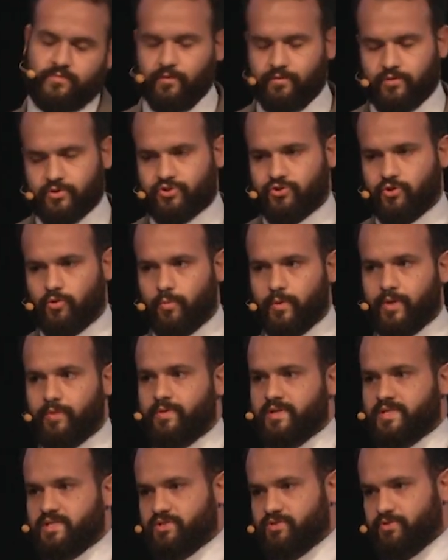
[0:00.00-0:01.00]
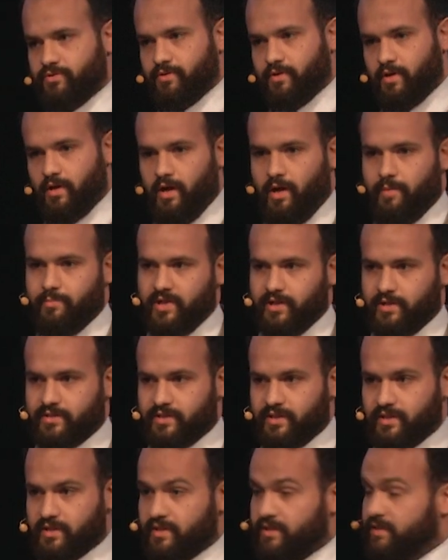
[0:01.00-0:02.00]
For sure, we restore a
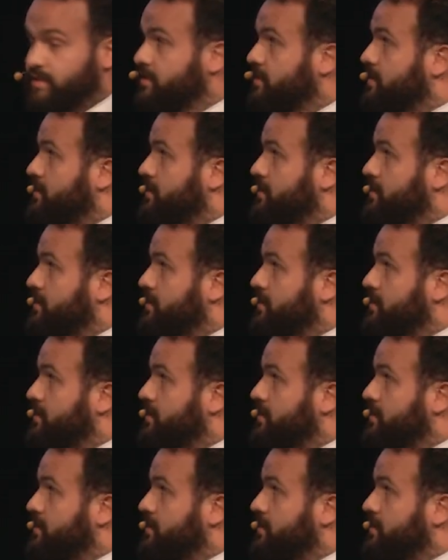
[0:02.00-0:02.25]
building